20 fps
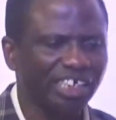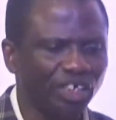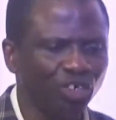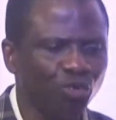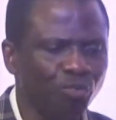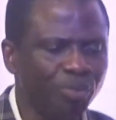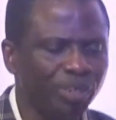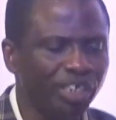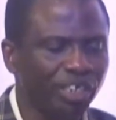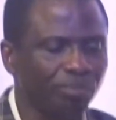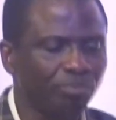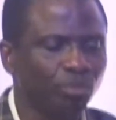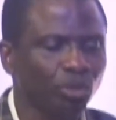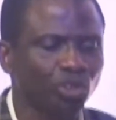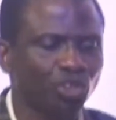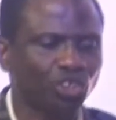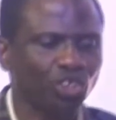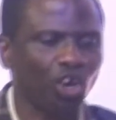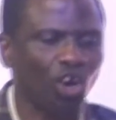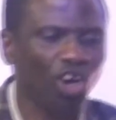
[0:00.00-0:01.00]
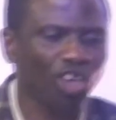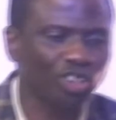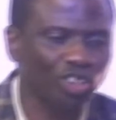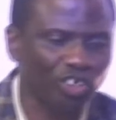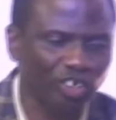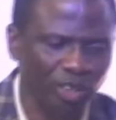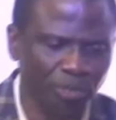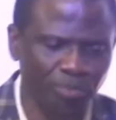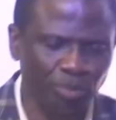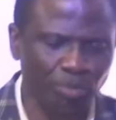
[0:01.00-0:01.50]
he will be the most
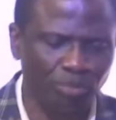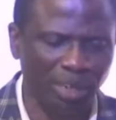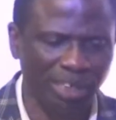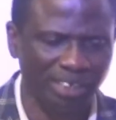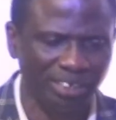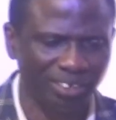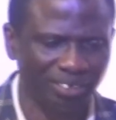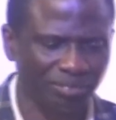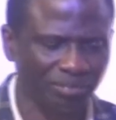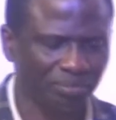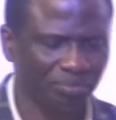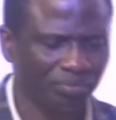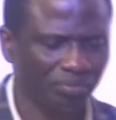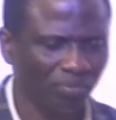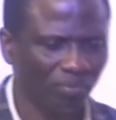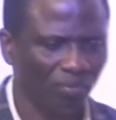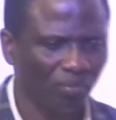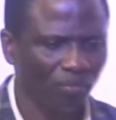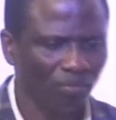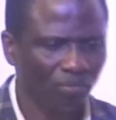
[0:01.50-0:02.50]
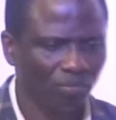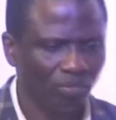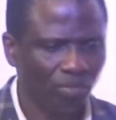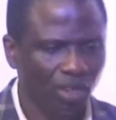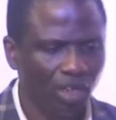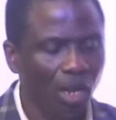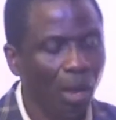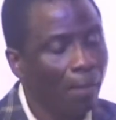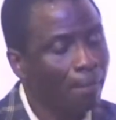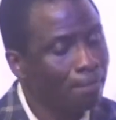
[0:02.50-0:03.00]
honorable man.
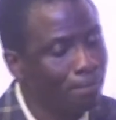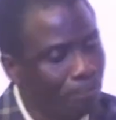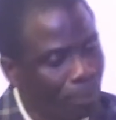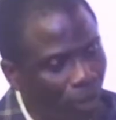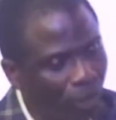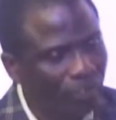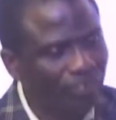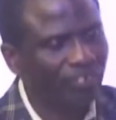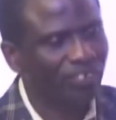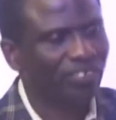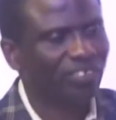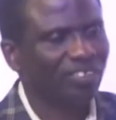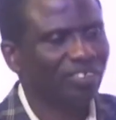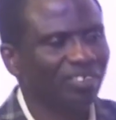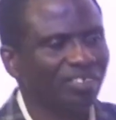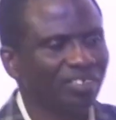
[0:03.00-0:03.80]
But